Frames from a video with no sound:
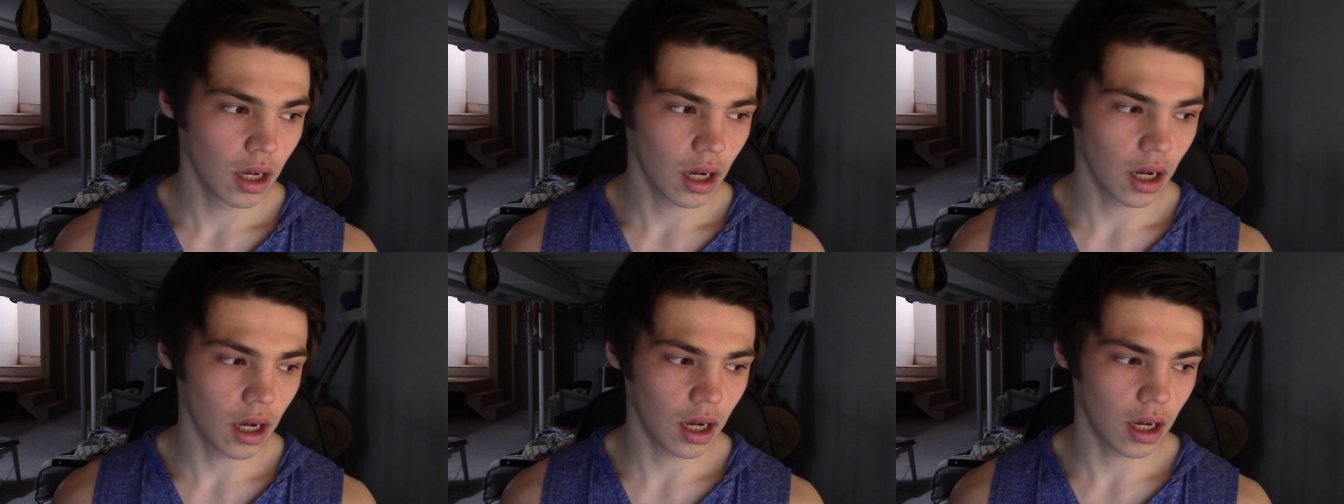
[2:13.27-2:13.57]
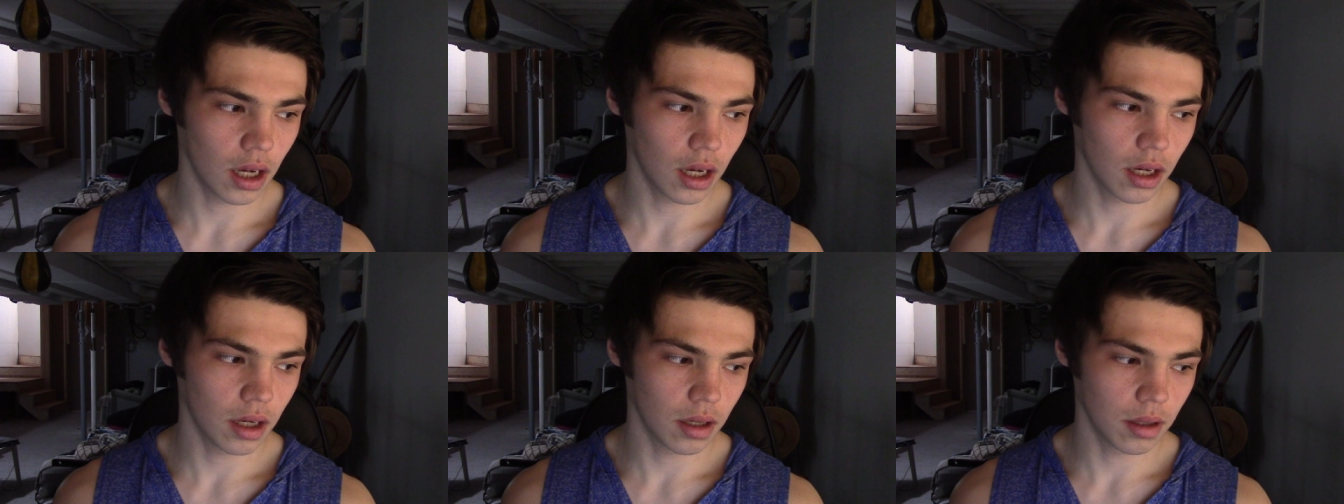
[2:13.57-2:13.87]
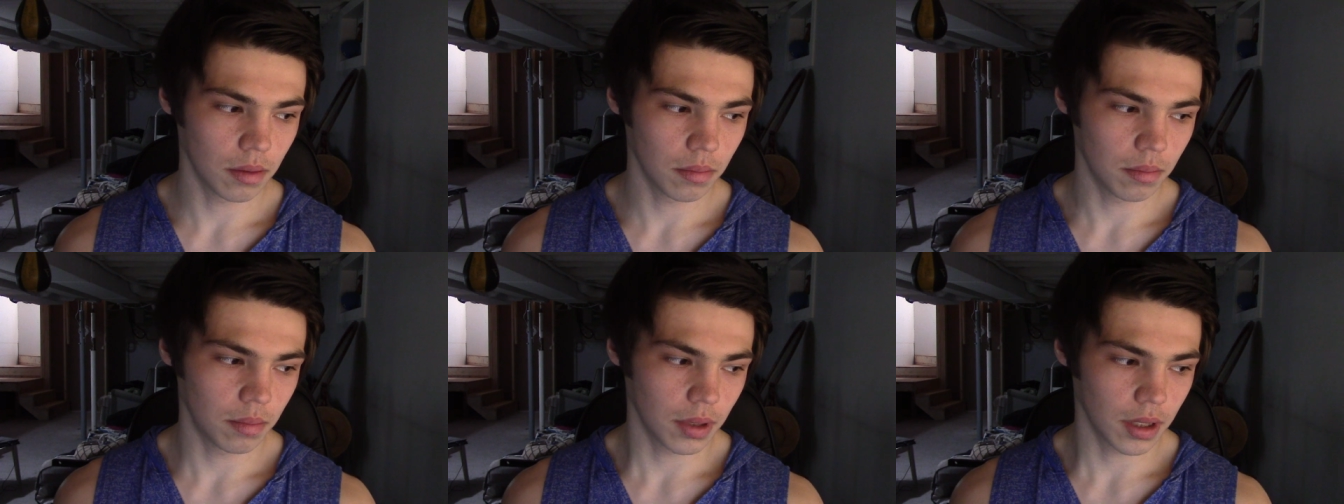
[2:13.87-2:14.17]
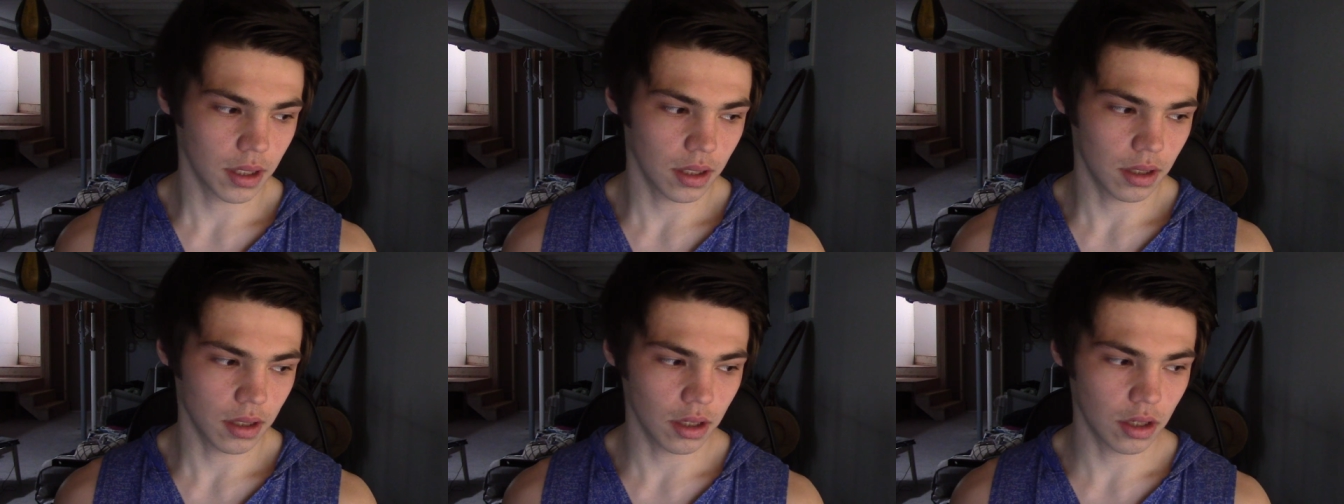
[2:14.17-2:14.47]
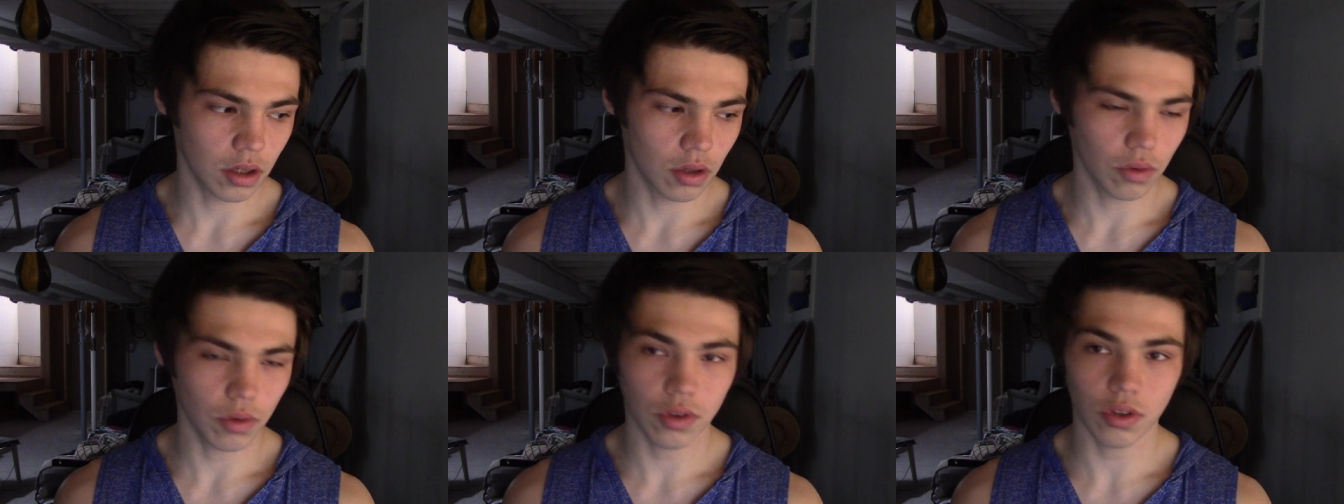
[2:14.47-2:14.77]
uh, but
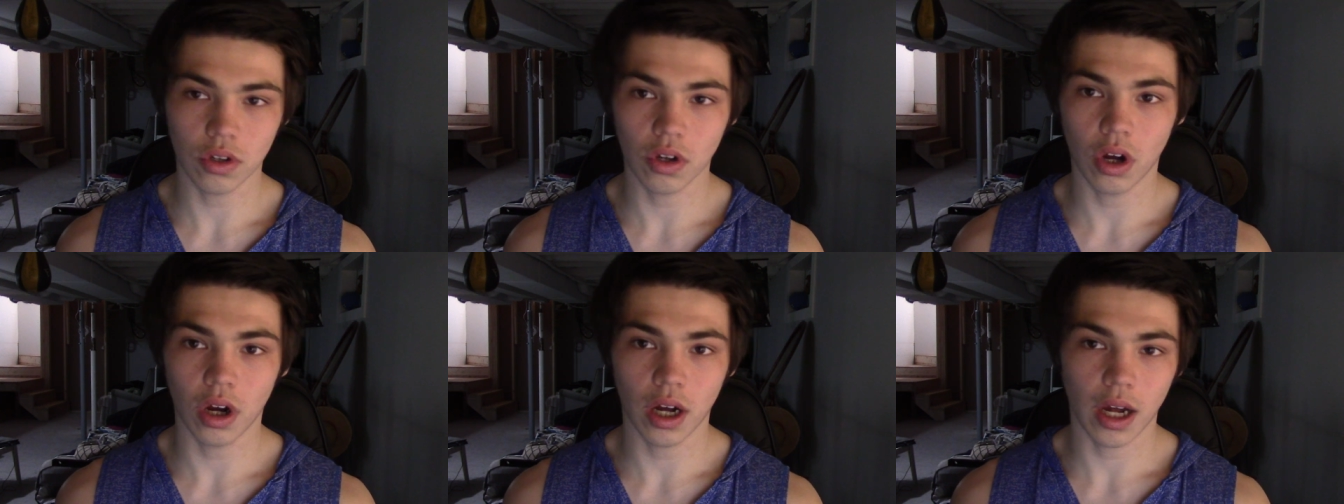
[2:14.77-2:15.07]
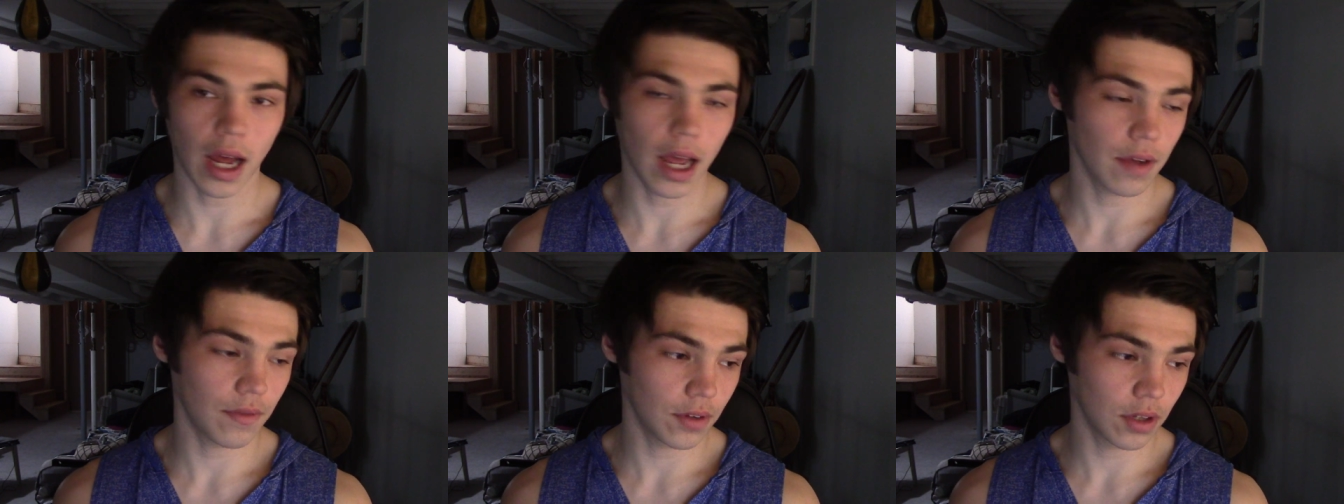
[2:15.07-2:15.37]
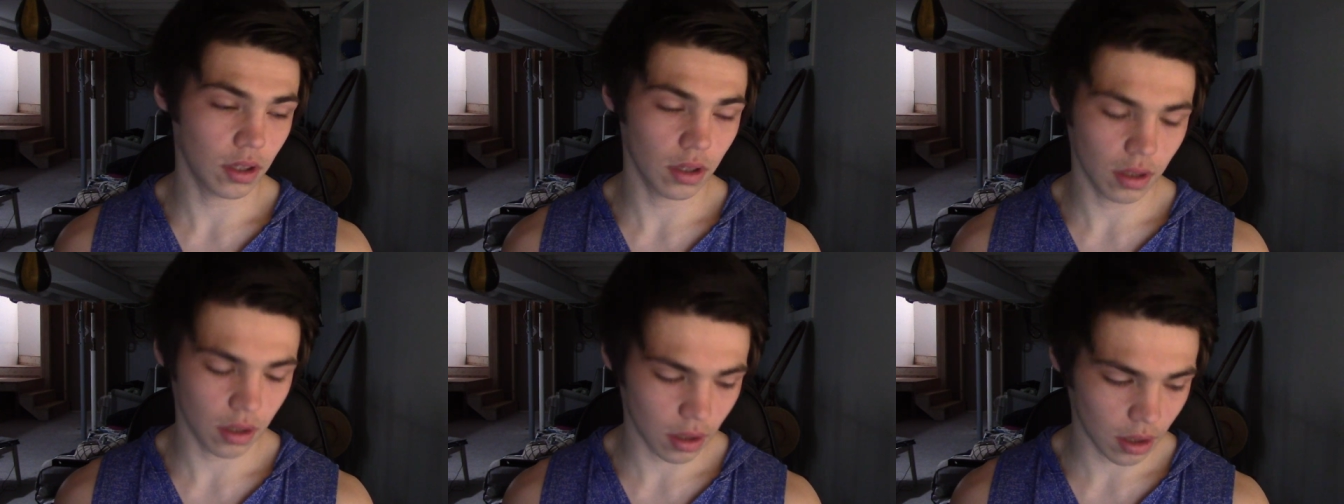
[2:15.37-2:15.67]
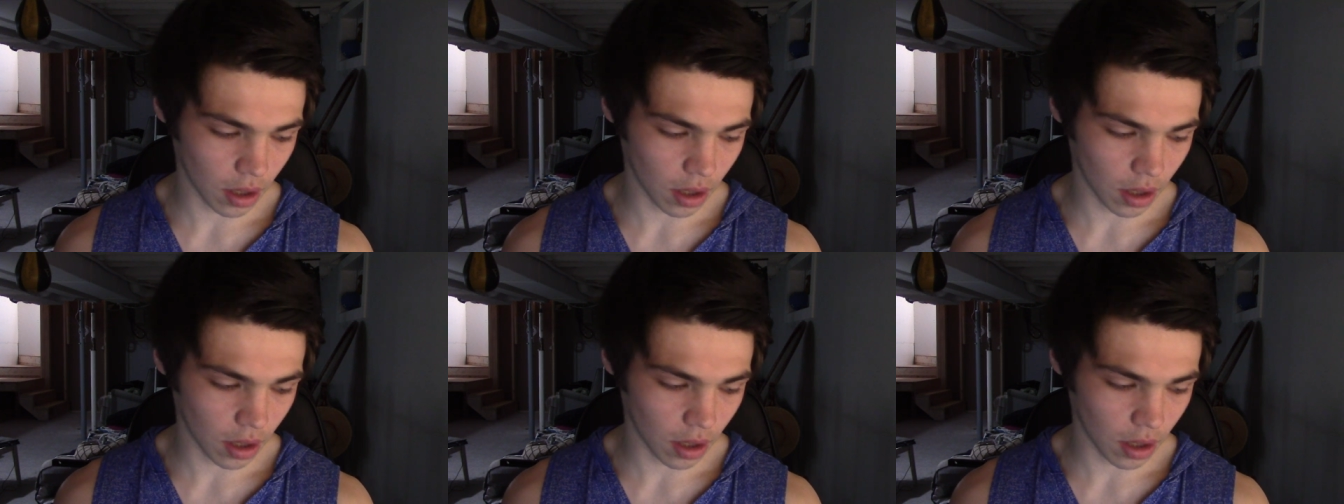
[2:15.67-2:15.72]
you know, Scott, I haven't.